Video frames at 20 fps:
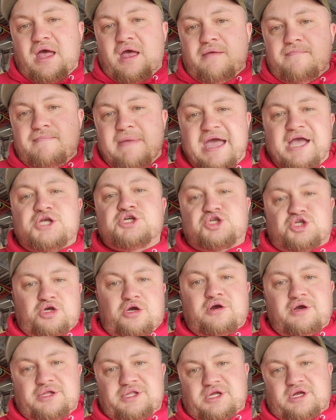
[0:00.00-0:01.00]
make
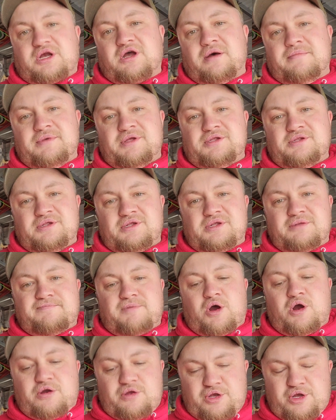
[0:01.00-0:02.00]
sure it's a Cummins
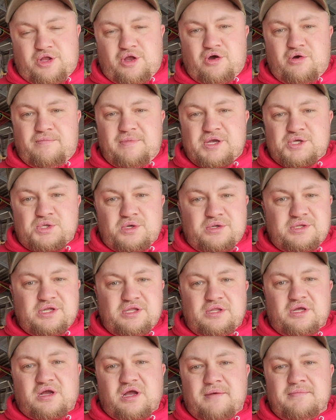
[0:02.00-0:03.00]
part, make sure it's
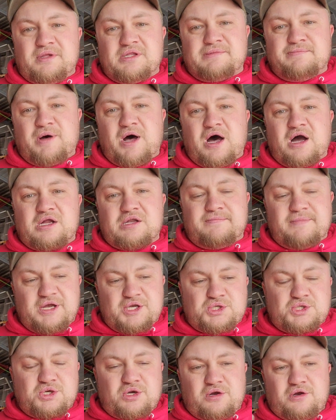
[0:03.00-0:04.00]
in the Cummins box,
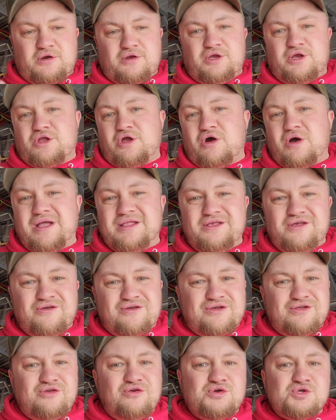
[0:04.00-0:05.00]
make sure, and you
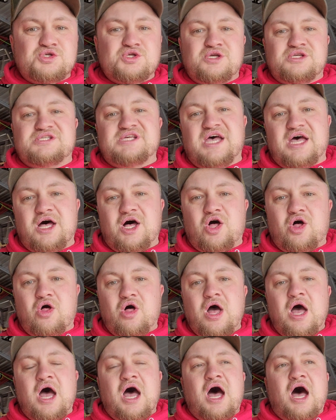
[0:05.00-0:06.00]
can usually
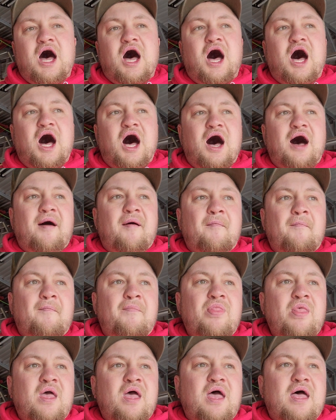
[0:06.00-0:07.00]
tell, and
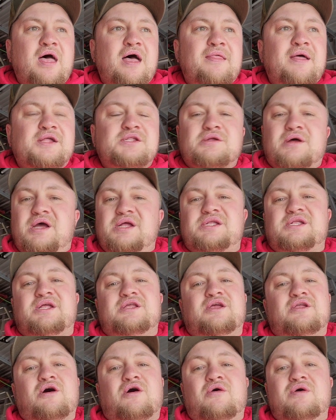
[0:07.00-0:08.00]
that's why I said,
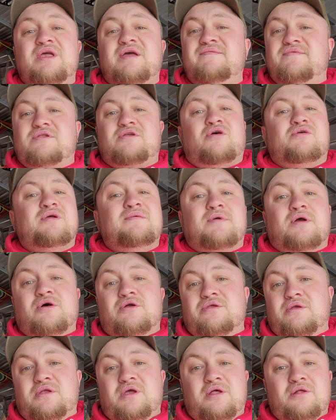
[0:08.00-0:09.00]
don't even go
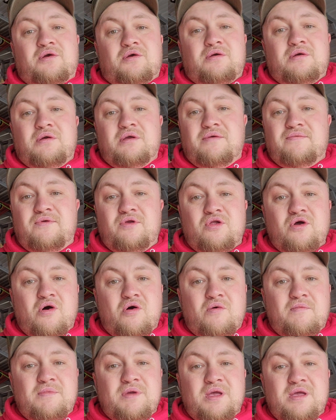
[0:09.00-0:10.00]
to the dealer if you
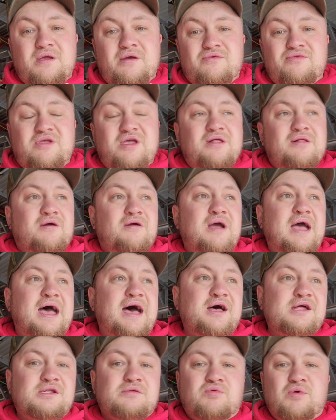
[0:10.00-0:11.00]
don't. Dealer
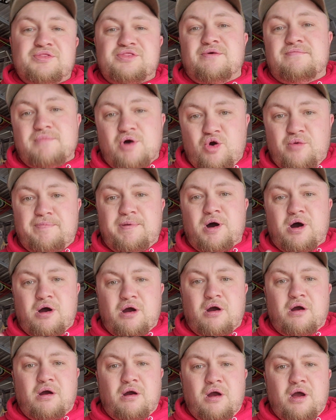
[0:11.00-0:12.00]
has what the
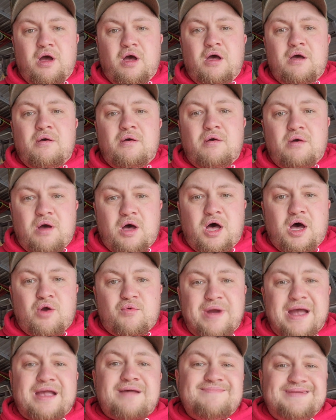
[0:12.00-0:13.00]
Mopar
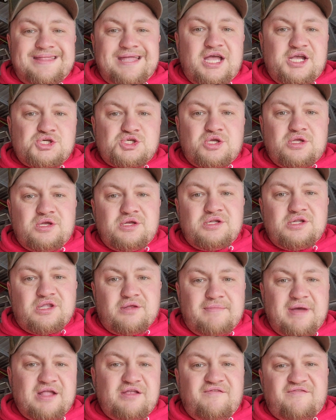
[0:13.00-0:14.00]
recommendation is,
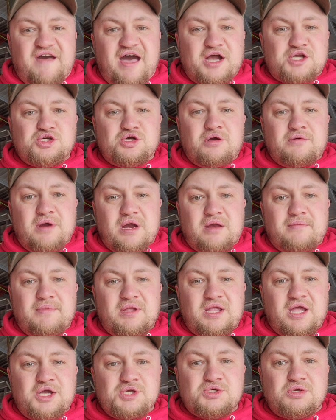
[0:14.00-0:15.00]
the manufacturer
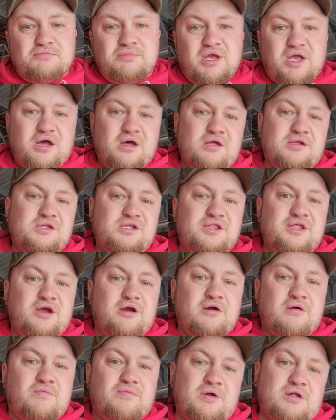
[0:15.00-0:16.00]
recommendation, because
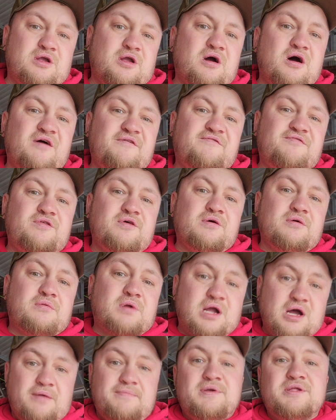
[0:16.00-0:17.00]
they're running off the
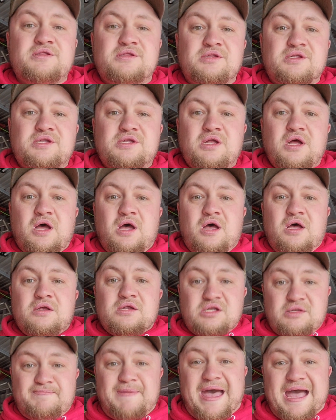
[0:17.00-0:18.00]
Cummins
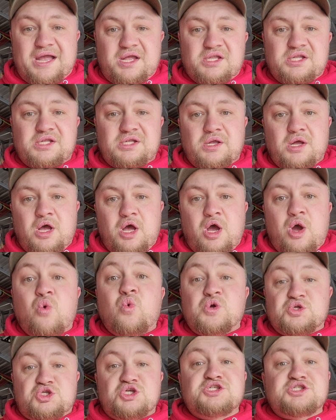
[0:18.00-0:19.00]
specs,
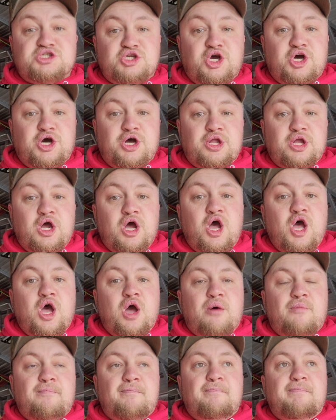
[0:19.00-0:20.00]
which is good.
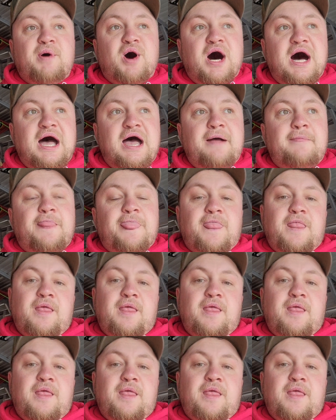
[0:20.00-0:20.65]
But